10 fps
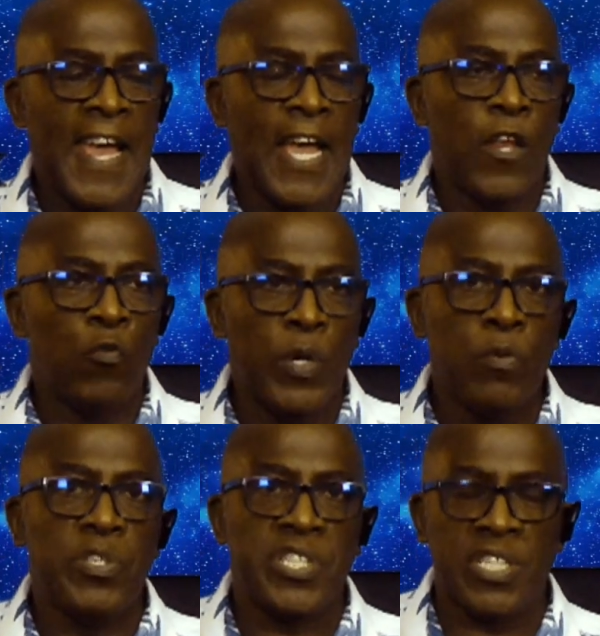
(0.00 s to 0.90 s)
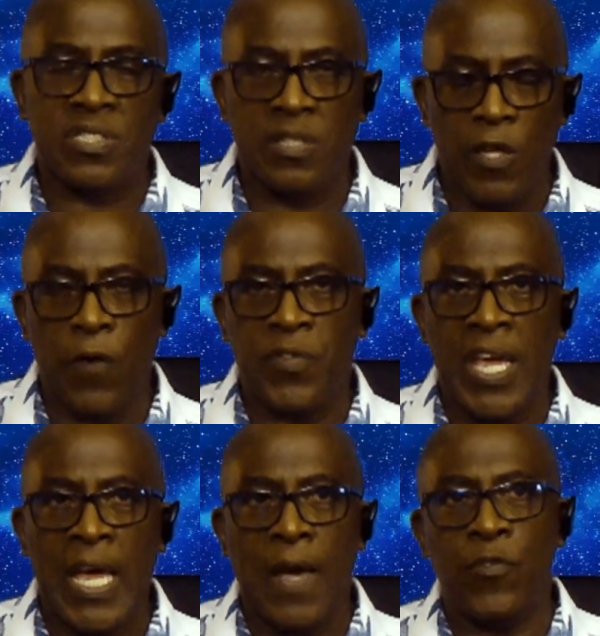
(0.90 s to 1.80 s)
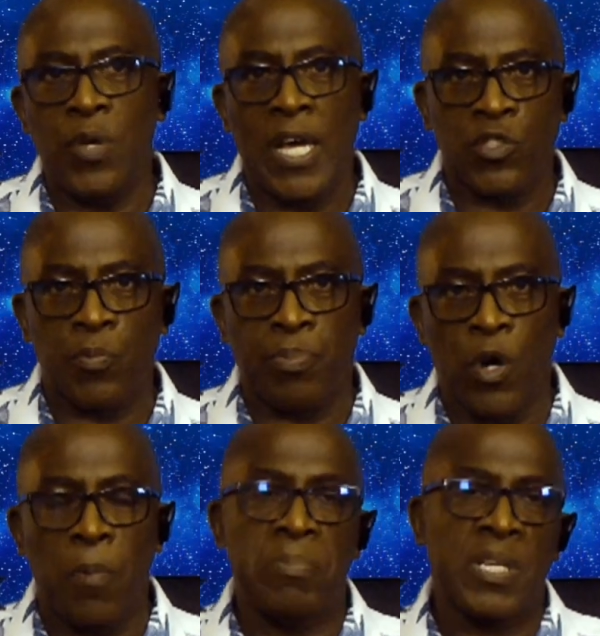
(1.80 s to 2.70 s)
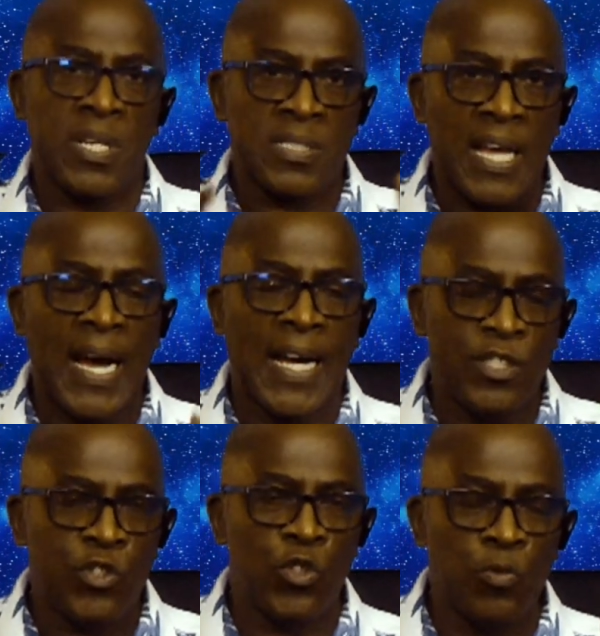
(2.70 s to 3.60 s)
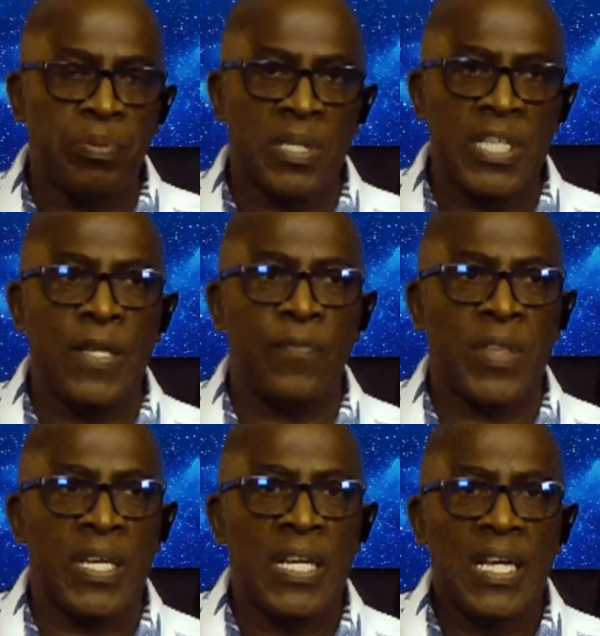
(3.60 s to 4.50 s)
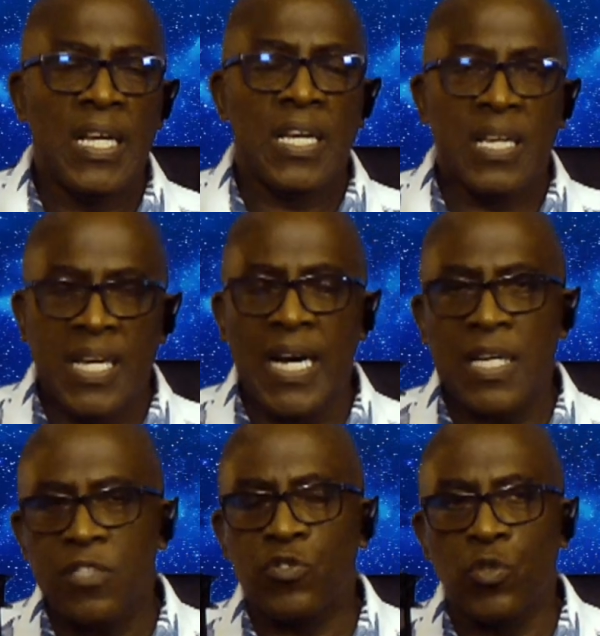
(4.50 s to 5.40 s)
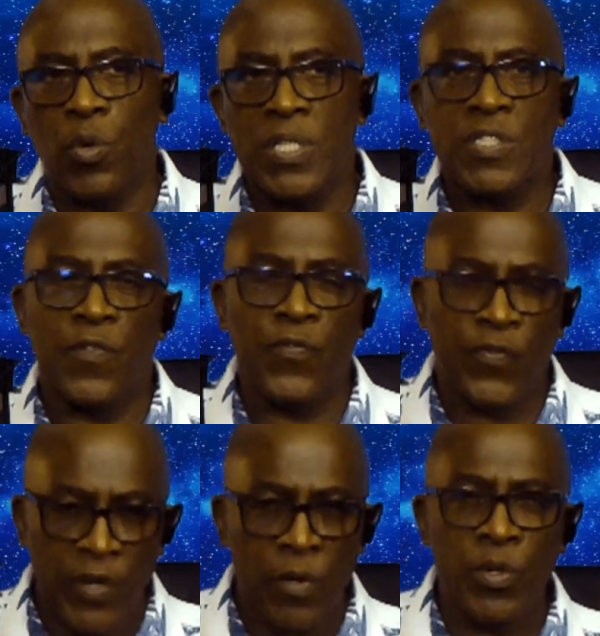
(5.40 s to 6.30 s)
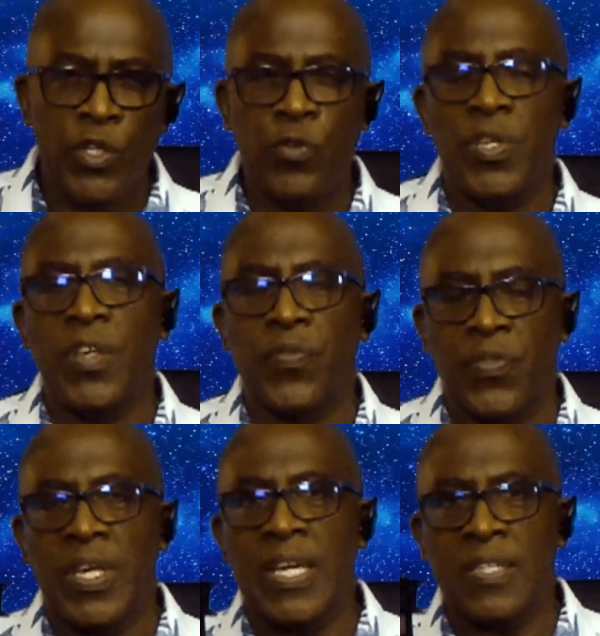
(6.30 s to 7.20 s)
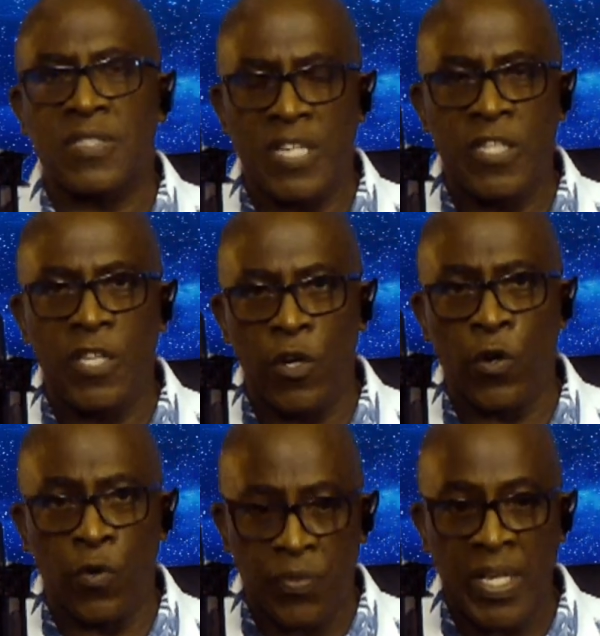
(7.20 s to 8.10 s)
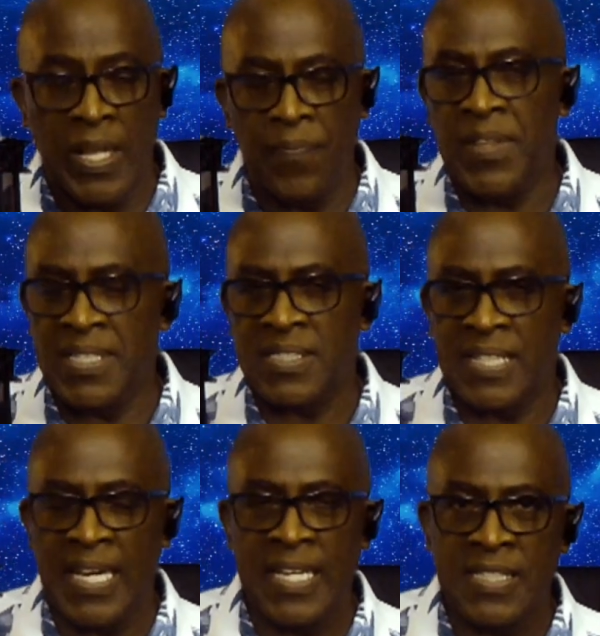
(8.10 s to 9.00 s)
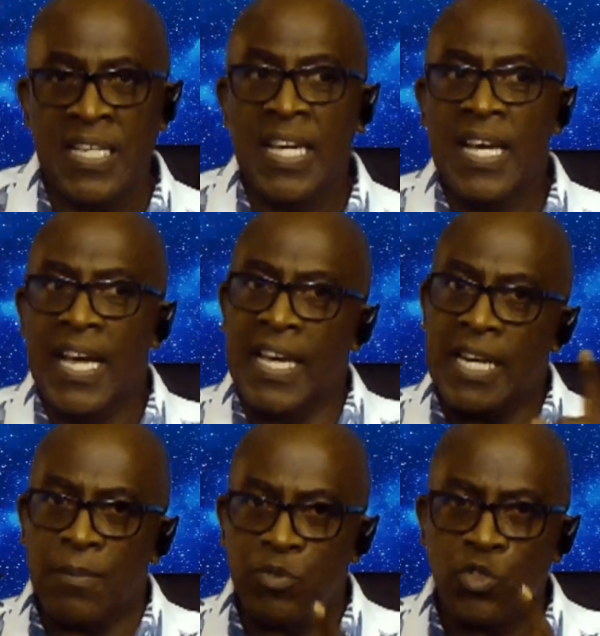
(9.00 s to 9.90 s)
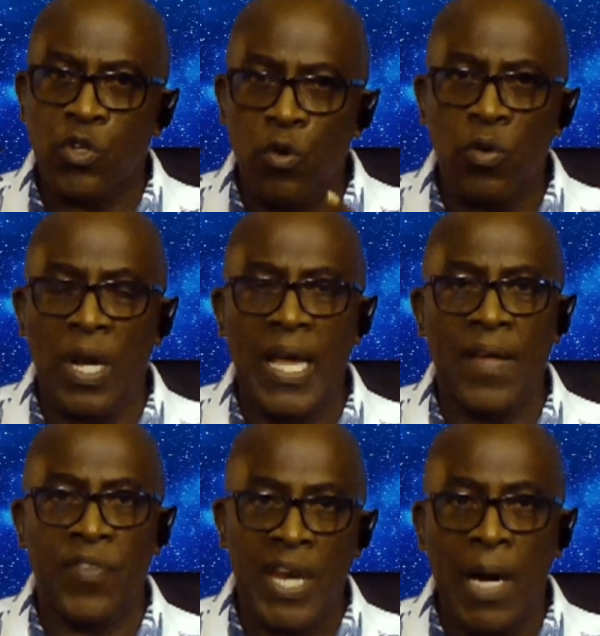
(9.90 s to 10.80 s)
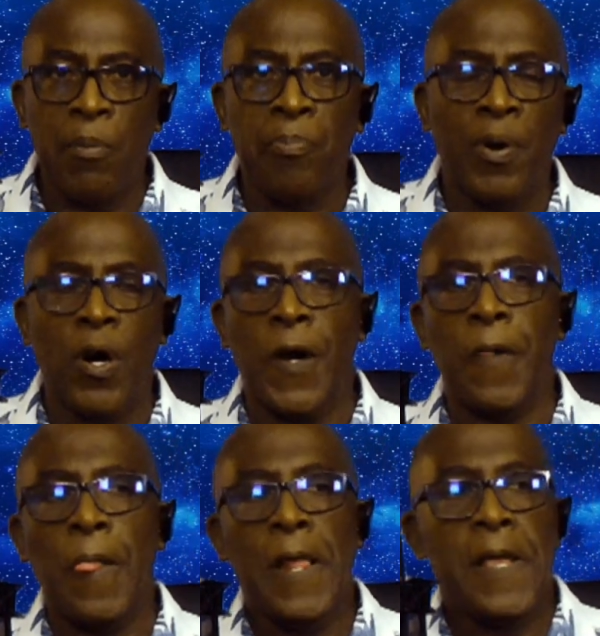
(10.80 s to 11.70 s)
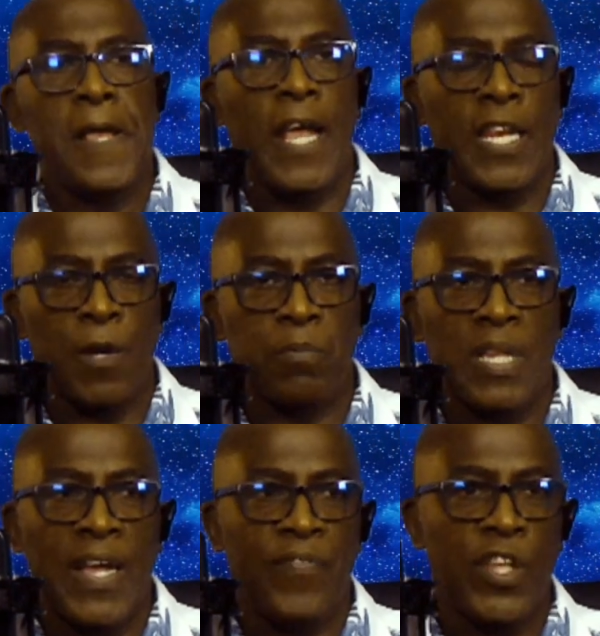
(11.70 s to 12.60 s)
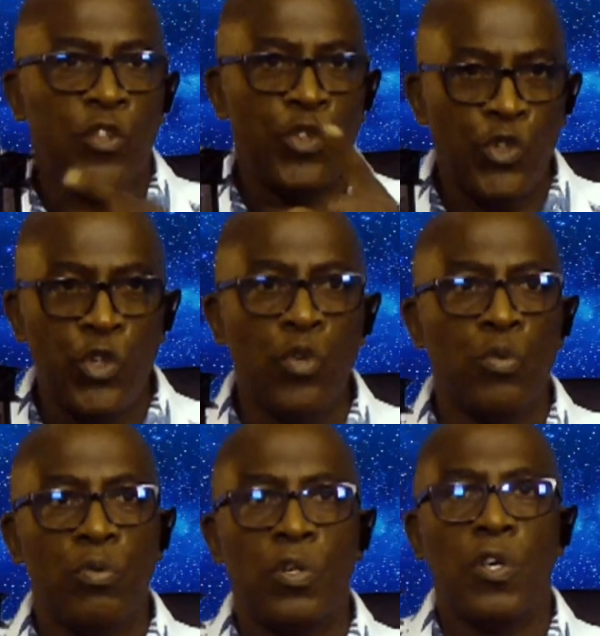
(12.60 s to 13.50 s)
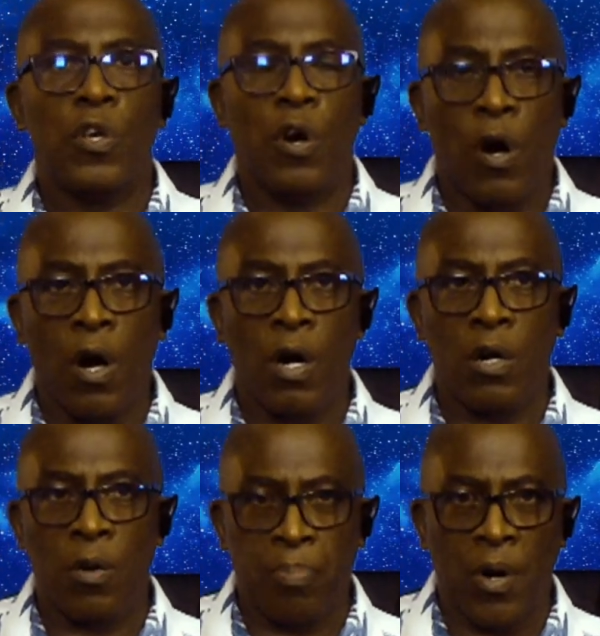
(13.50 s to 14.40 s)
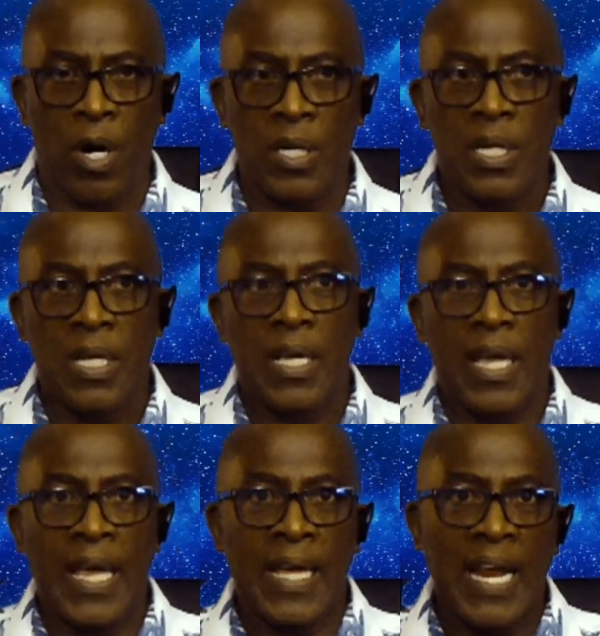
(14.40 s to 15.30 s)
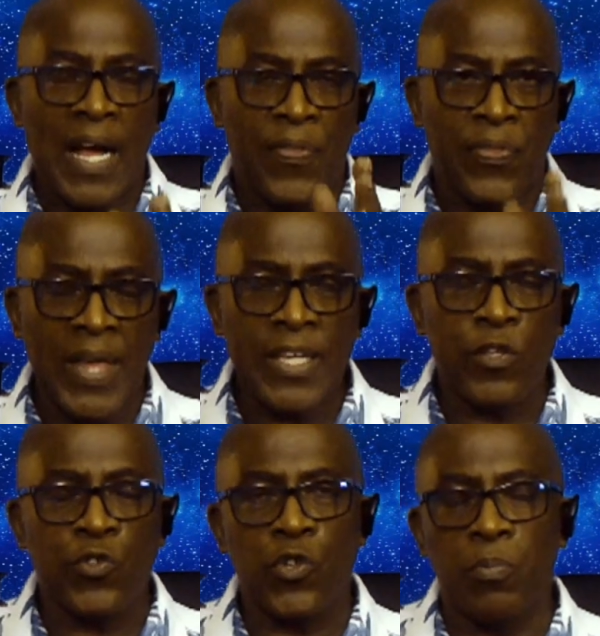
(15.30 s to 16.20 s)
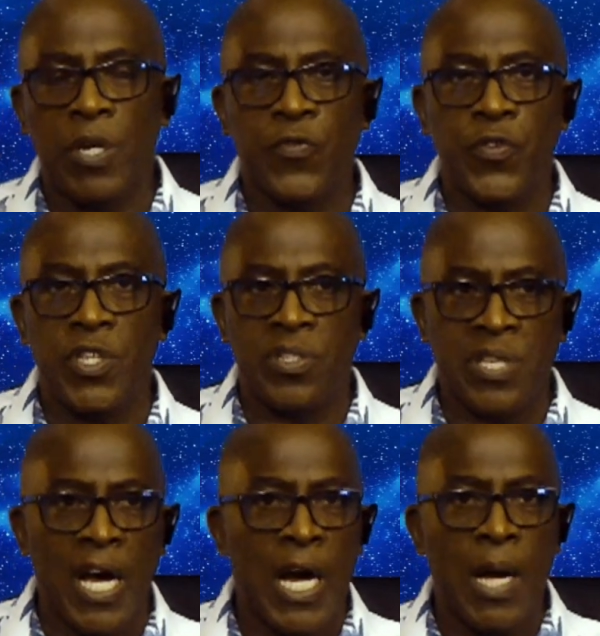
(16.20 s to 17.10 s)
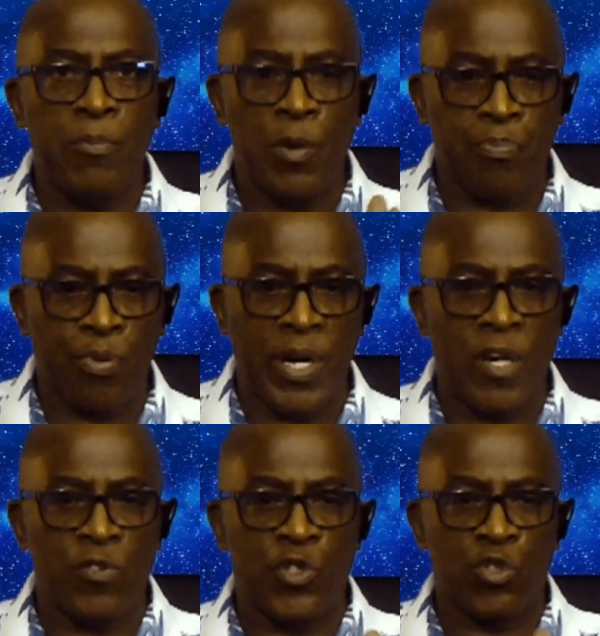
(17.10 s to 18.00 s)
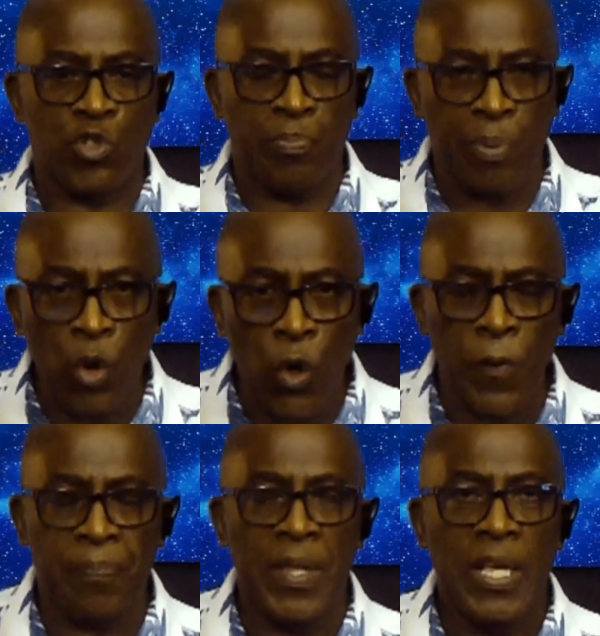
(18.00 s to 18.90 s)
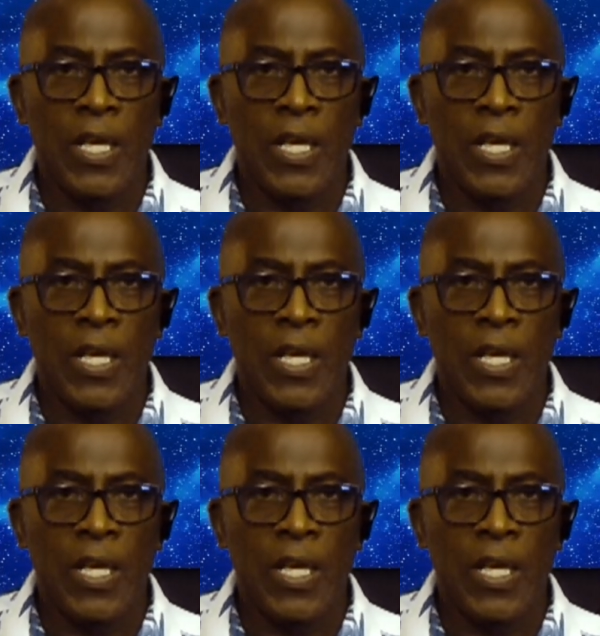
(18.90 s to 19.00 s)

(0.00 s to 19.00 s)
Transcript: And we would just love to have you as a part, because I do believe that God is doing some very unique things in the earth in these days. And I'm so glad that I'm a part, and I'm glad that you are a part. And I thank you so much for your time, your prayers, your support.